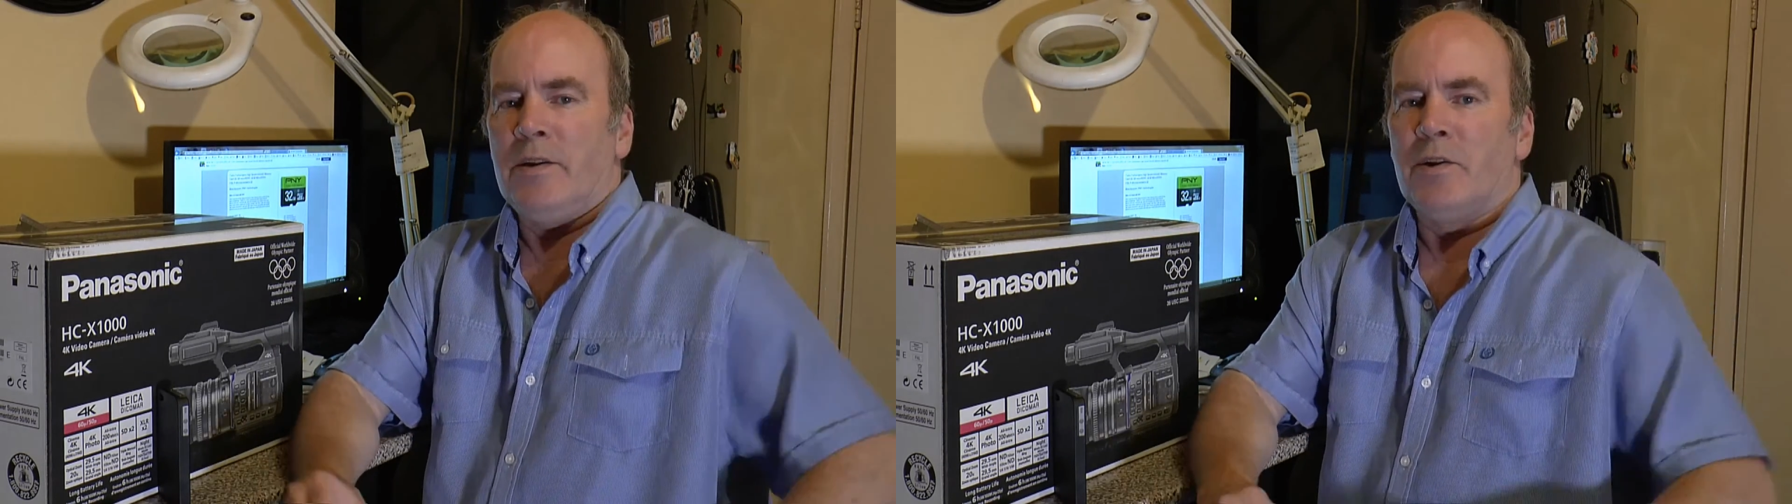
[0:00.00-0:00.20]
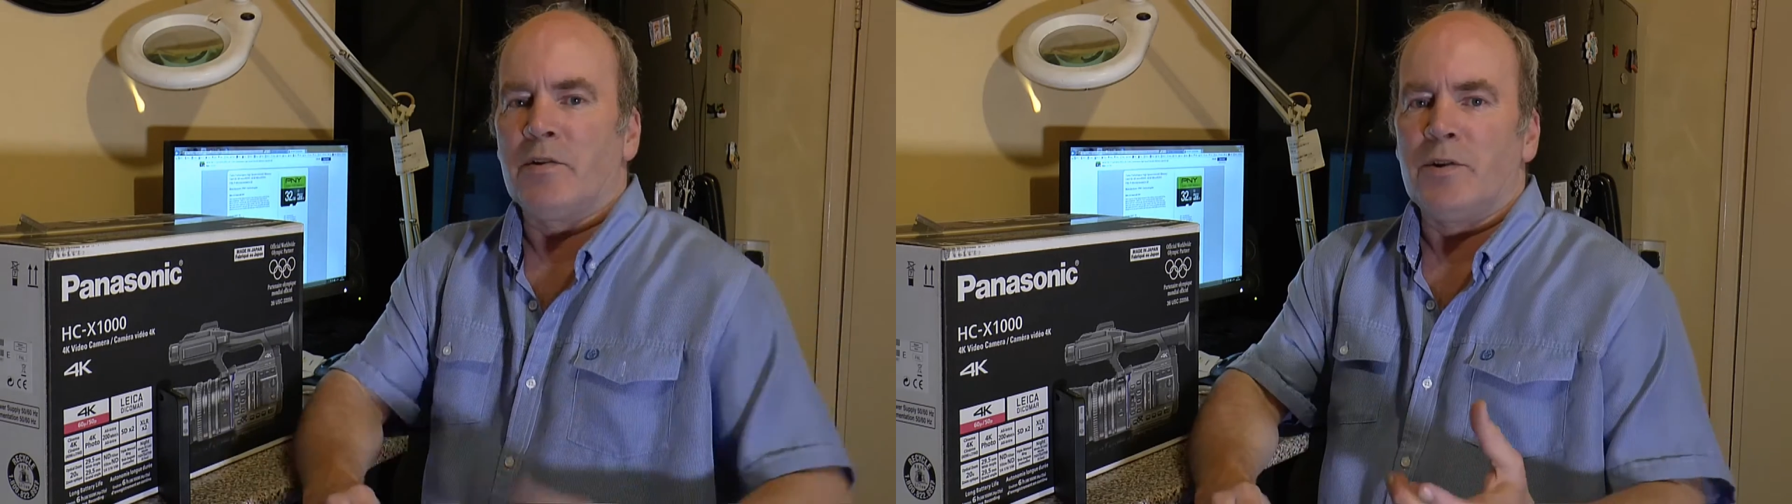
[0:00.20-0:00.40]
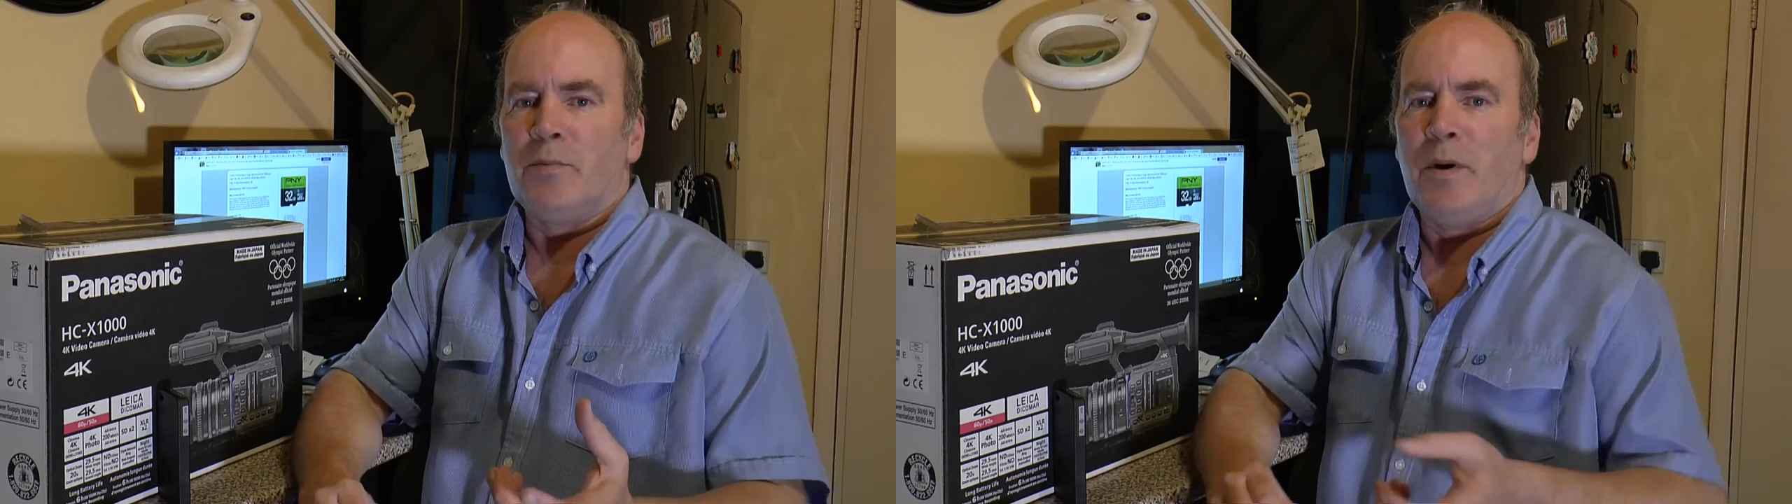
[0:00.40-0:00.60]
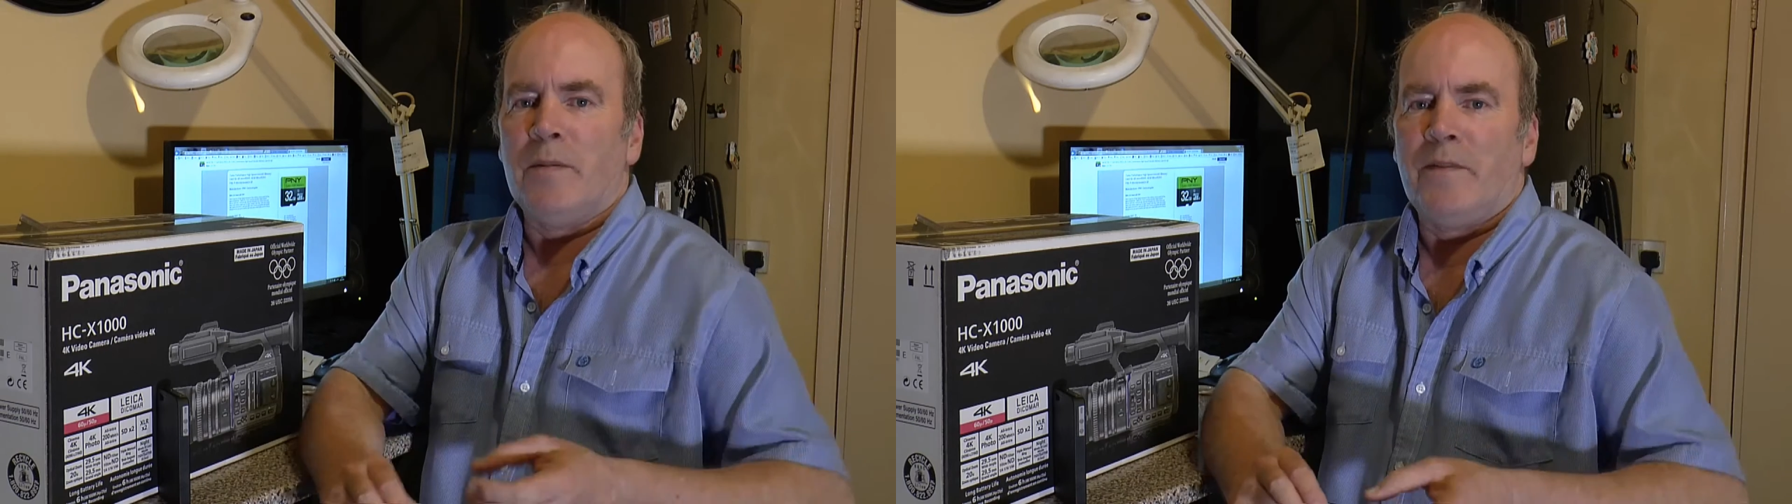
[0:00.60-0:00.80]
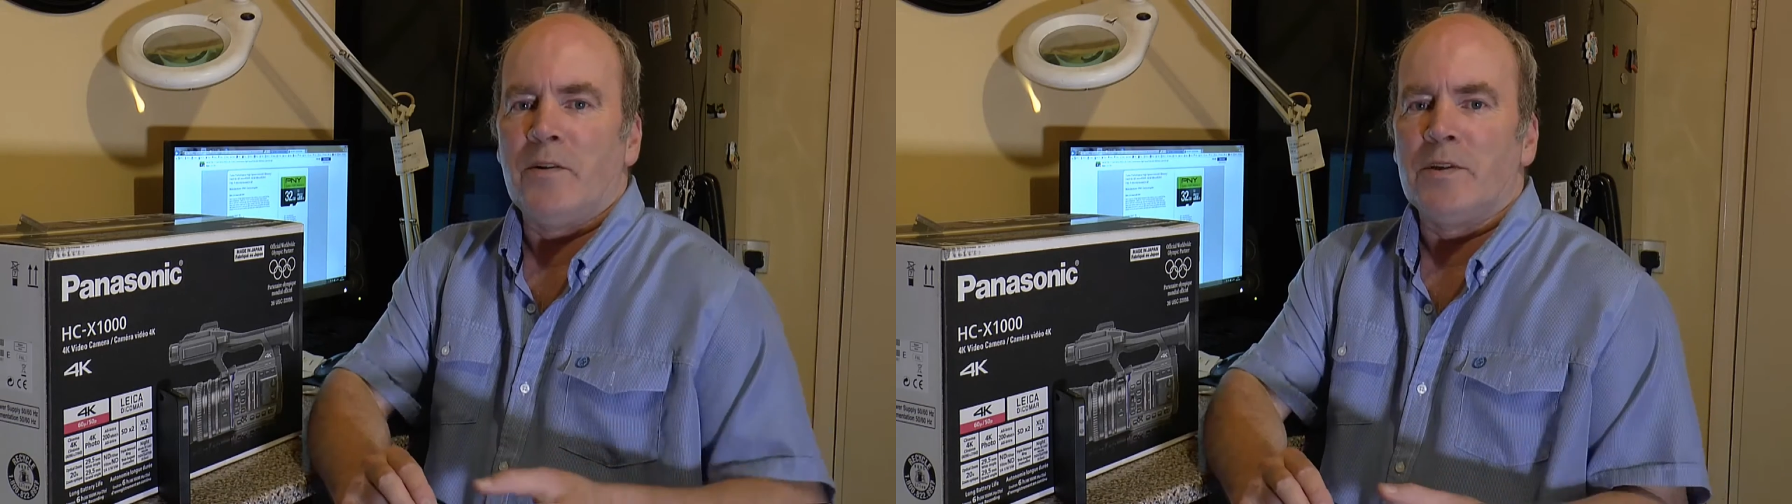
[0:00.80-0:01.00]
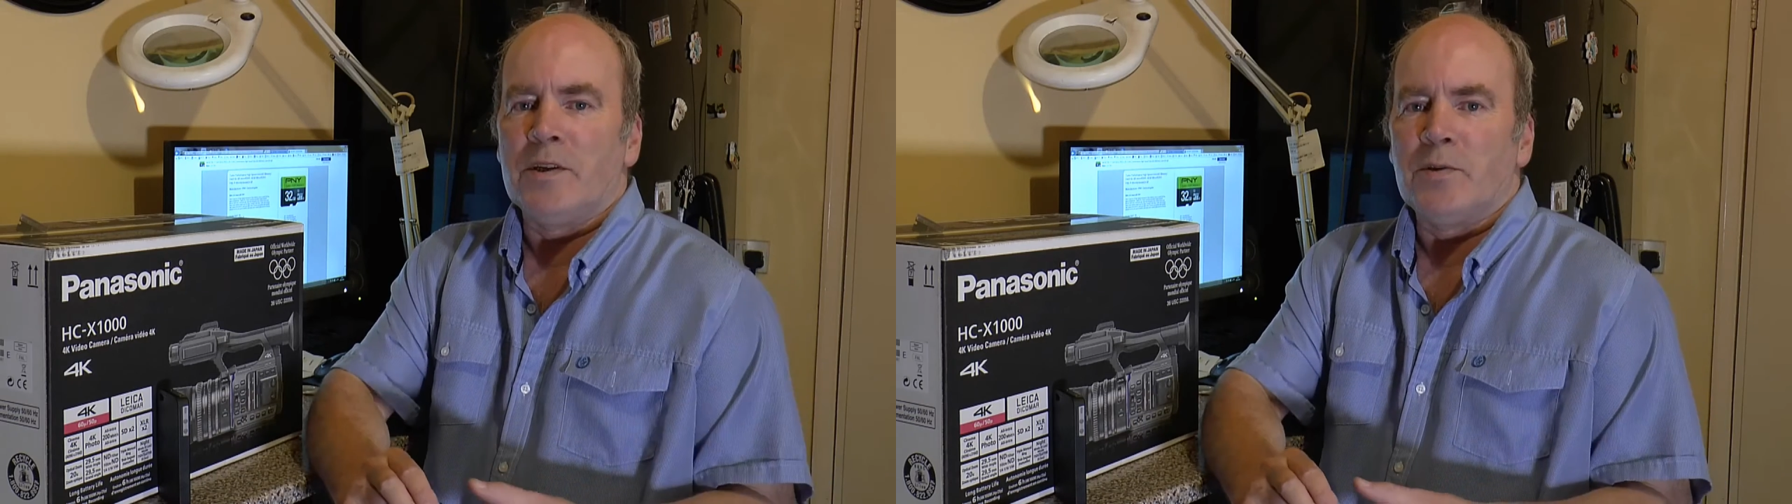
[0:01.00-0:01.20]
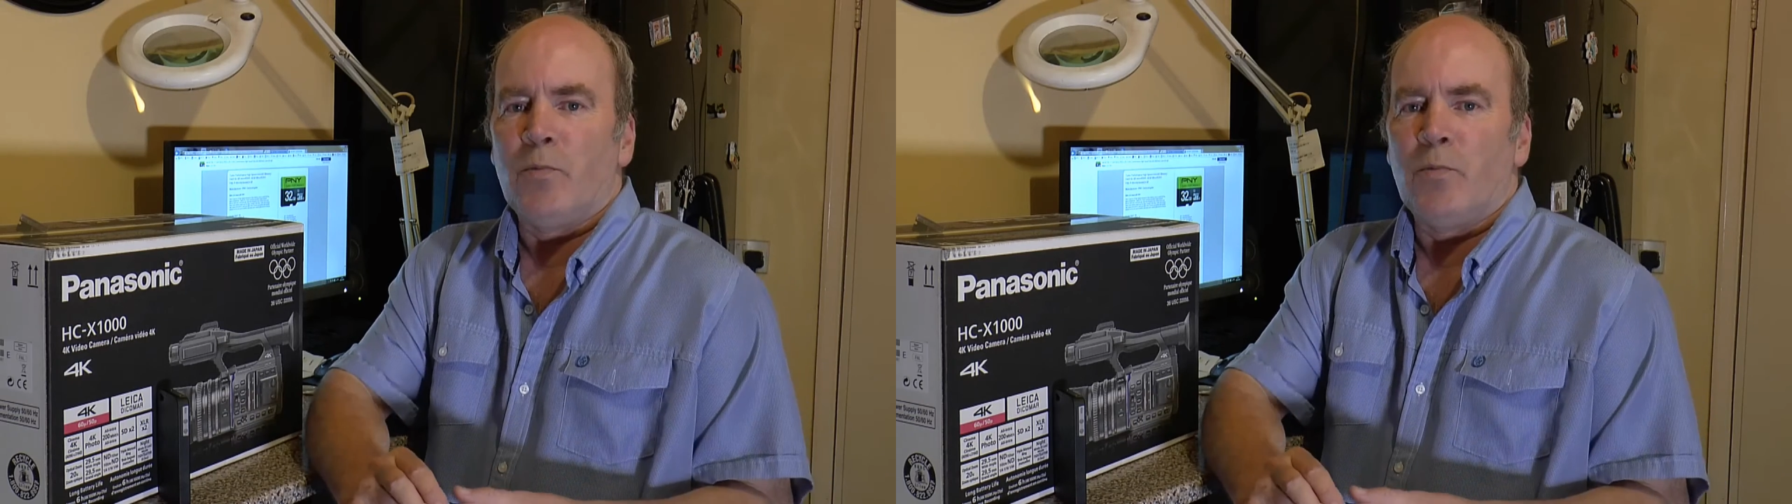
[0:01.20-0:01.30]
took superb photos